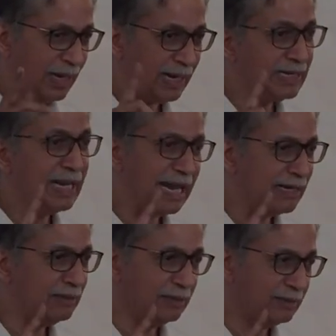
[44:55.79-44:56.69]
at an
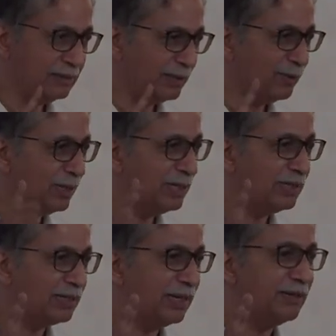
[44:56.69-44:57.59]
angle, then only
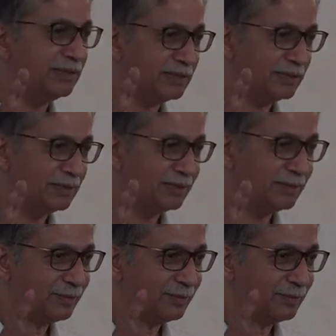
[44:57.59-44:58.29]
it can resist.